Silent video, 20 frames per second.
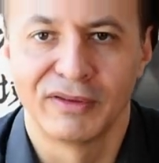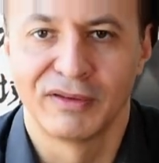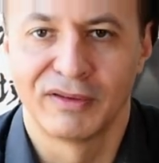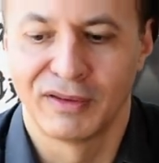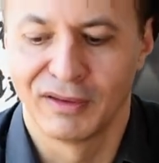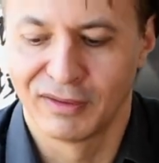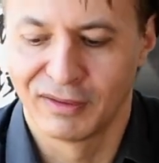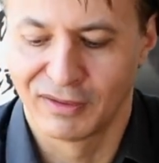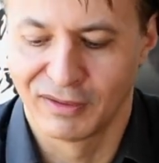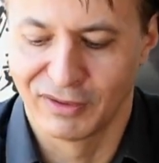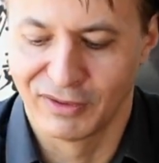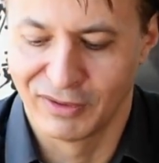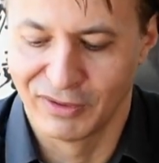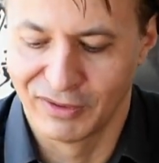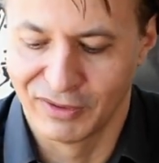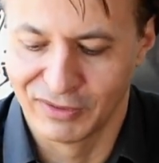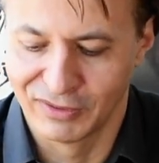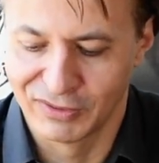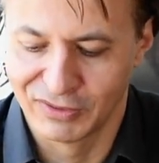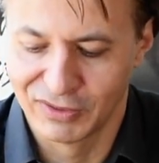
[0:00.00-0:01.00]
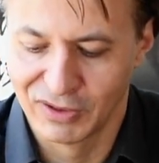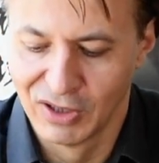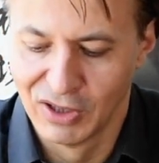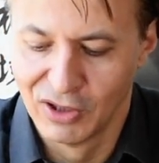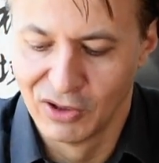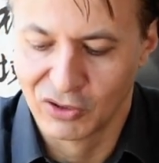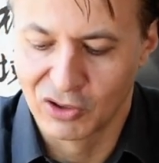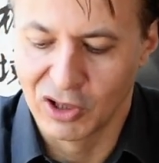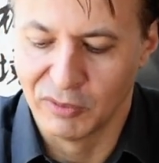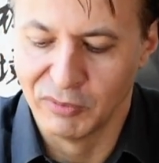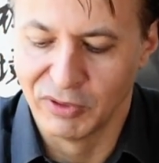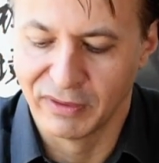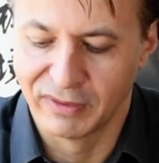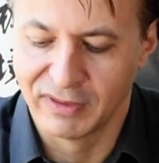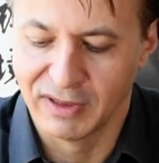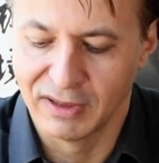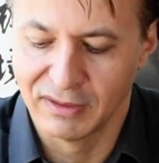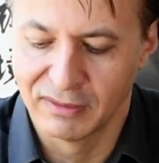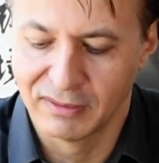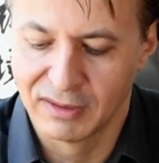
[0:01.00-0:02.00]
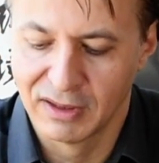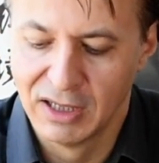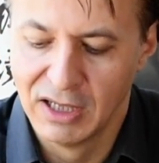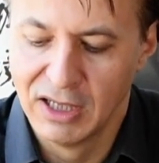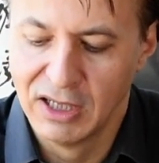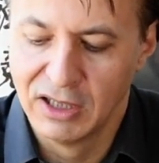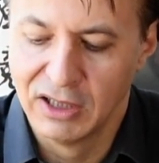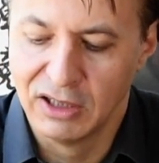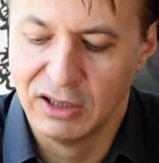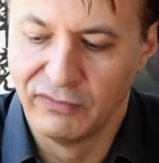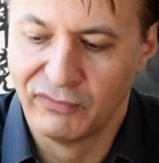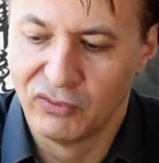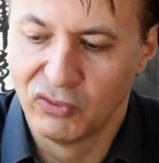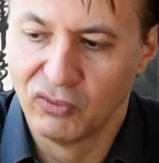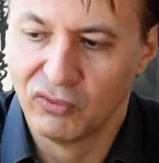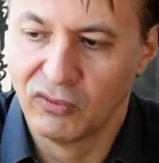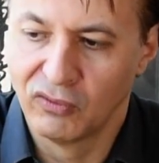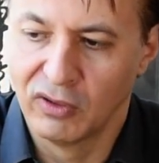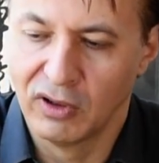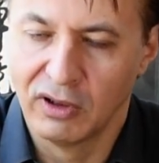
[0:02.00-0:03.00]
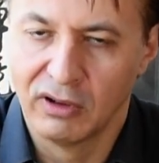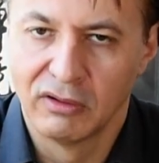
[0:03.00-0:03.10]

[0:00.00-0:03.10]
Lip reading: This is common sense. If you